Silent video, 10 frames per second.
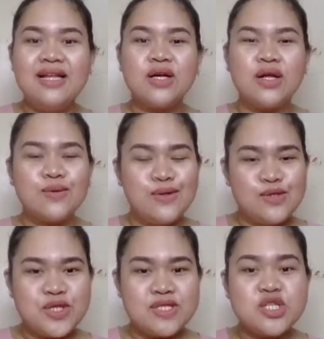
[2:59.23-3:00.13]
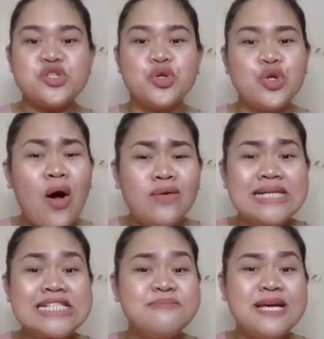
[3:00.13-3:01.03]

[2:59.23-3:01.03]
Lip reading: Conclusions should always be